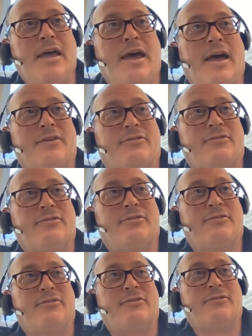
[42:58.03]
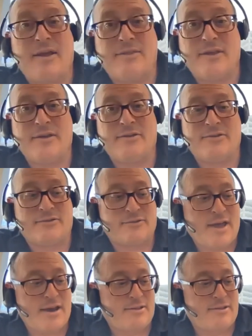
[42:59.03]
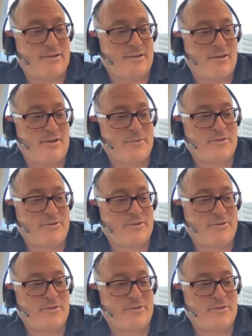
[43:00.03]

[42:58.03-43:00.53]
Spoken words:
as you do that. And then I think just kind of